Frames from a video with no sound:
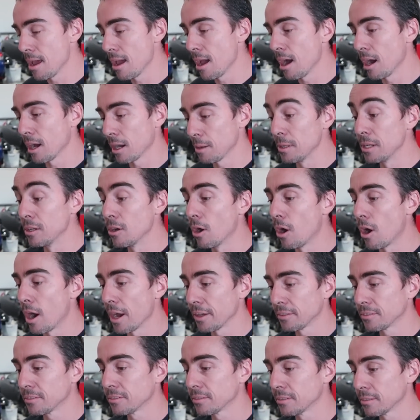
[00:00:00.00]
Yeah, I'm gonna be
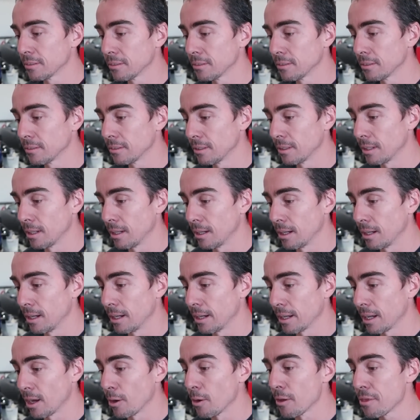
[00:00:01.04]
nice.
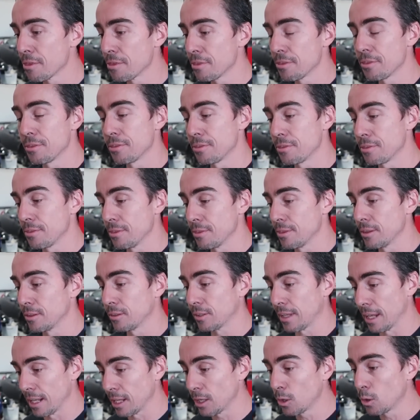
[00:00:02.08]
I'm gonna go with.
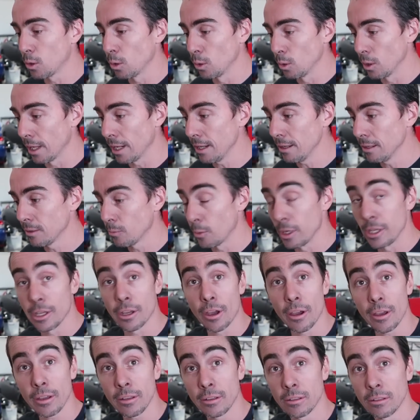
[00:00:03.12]
It's getting cooler. When
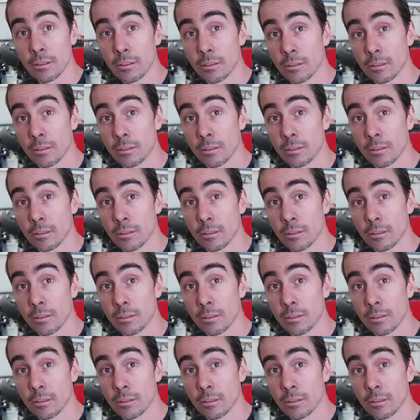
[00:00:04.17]
are you going?